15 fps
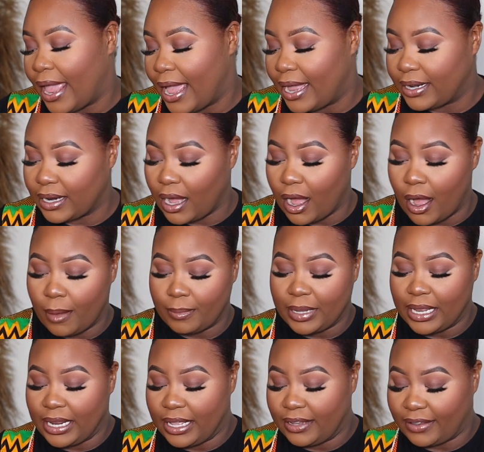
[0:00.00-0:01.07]
And
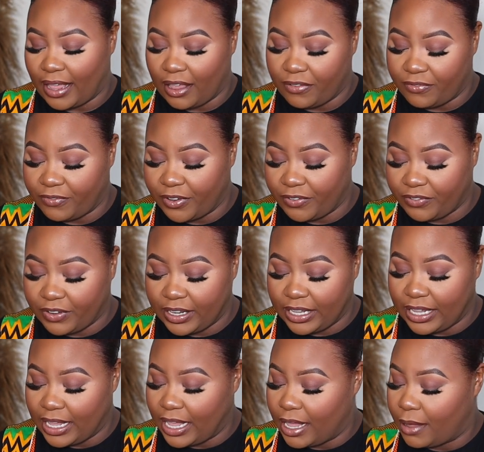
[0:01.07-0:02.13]
it is a
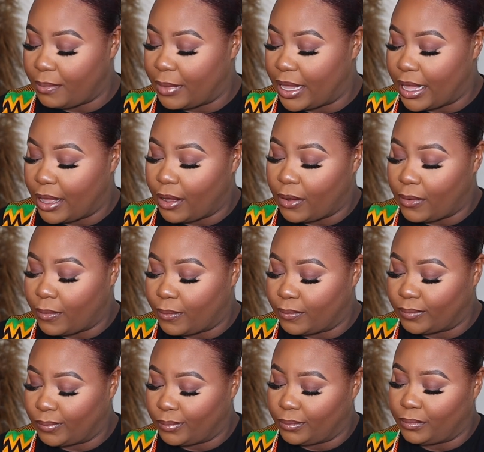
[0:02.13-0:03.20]
50
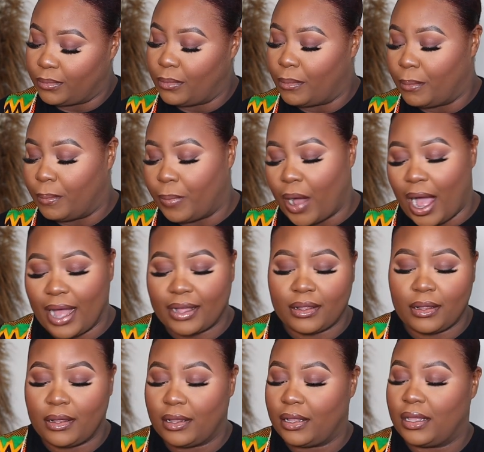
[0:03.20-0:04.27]
ml
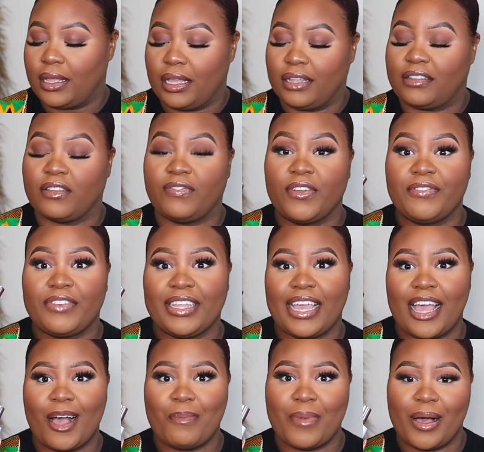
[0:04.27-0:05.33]
bottle. It's a 50
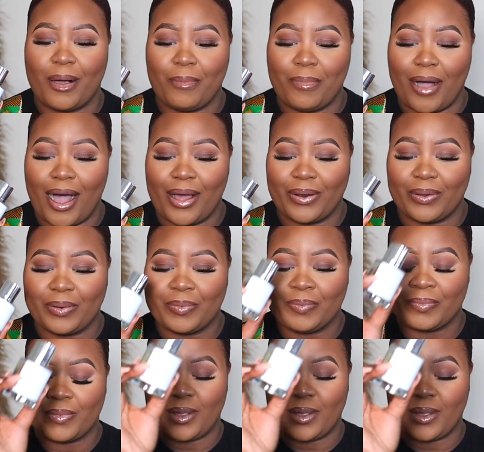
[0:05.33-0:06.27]
ml bottle.